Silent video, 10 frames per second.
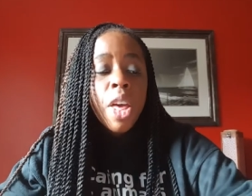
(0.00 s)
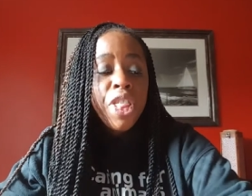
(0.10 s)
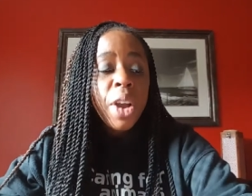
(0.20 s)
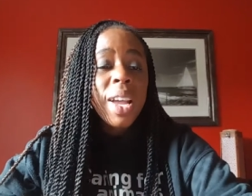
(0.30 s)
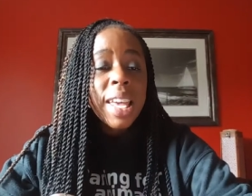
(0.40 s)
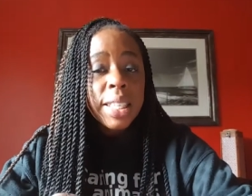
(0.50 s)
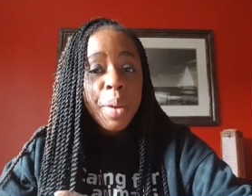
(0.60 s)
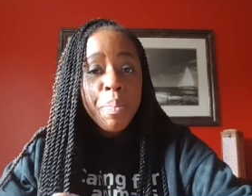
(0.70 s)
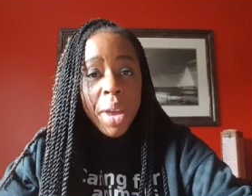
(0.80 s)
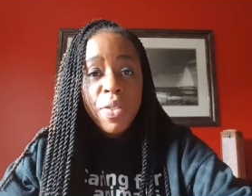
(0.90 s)
There is a
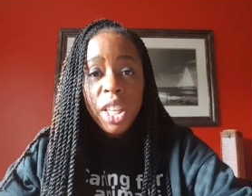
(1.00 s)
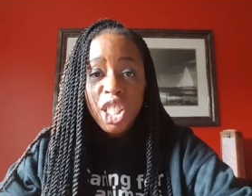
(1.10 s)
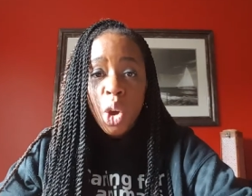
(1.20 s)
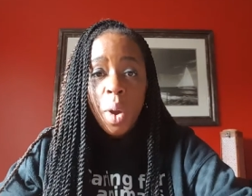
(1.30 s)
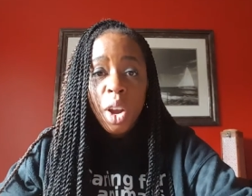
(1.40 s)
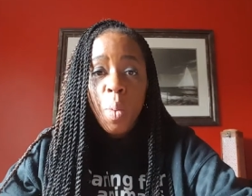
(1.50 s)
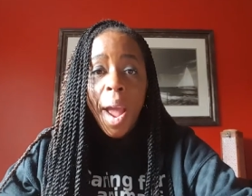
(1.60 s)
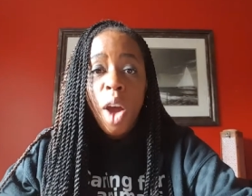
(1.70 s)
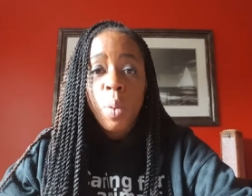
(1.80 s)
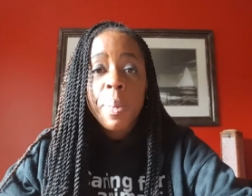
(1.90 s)
myth that's going
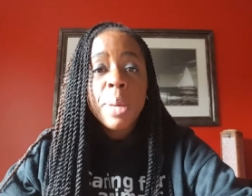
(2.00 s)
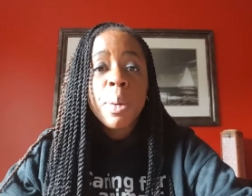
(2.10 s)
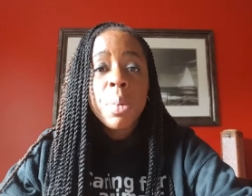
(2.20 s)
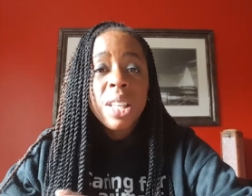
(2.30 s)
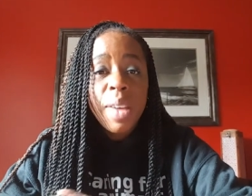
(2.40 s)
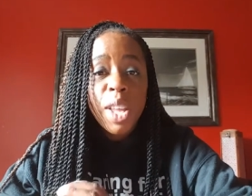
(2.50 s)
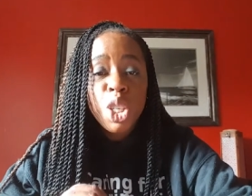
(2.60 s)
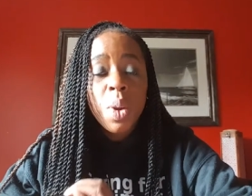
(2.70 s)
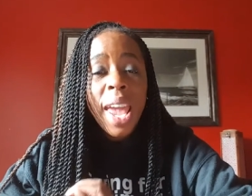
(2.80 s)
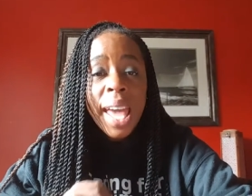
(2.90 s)
around where people believe that
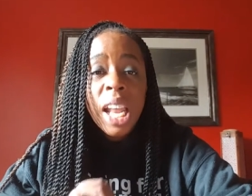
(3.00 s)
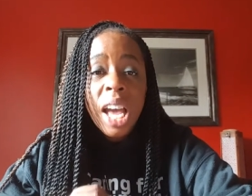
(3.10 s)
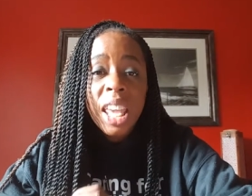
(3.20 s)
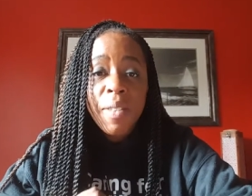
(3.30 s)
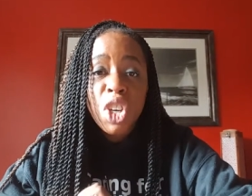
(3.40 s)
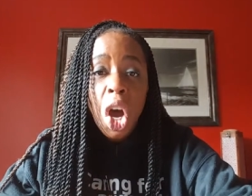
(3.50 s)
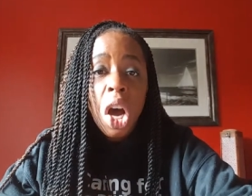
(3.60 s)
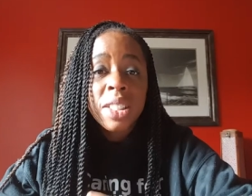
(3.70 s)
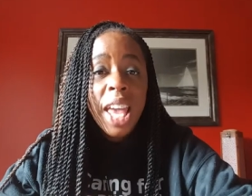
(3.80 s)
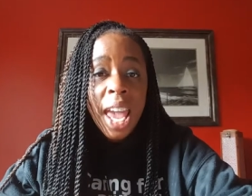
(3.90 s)
you cannot give
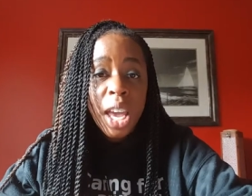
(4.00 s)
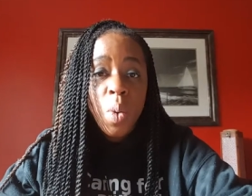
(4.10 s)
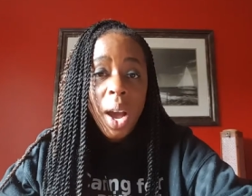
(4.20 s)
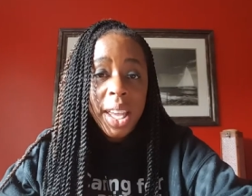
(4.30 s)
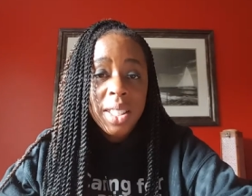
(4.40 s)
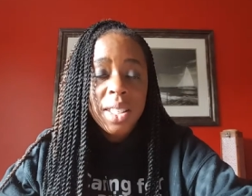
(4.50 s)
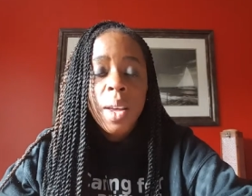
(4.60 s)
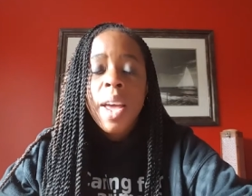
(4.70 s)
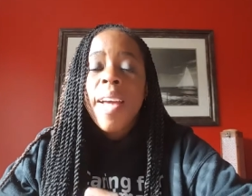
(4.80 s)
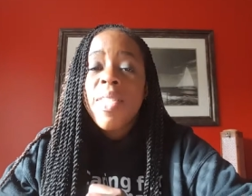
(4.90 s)
dogs egg whites.
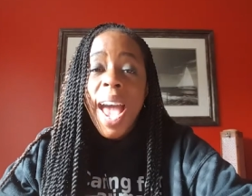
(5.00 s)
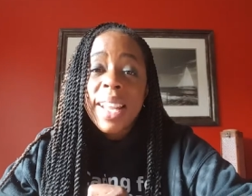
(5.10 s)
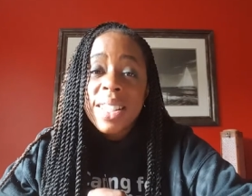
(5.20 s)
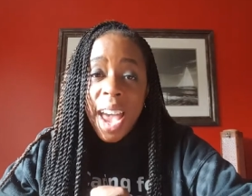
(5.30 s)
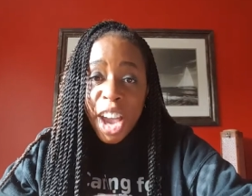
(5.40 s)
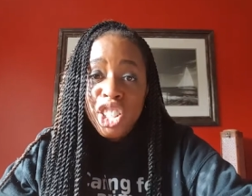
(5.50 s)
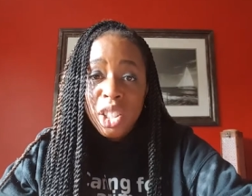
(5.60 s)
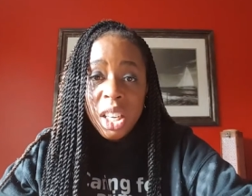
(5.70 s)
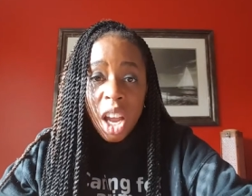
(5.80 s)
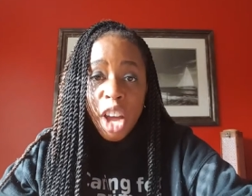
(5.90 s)
That is
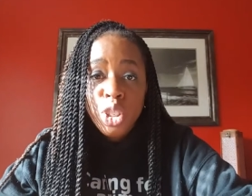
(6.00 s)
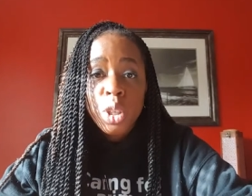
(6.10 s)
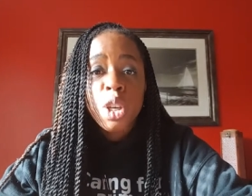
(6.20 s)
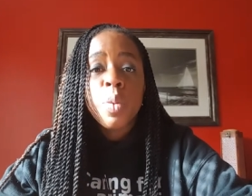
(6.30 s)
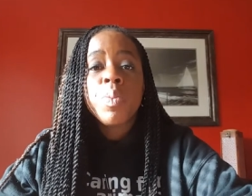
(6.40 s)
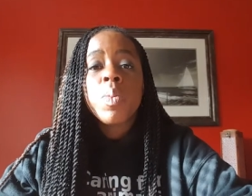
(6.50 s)
actually not true.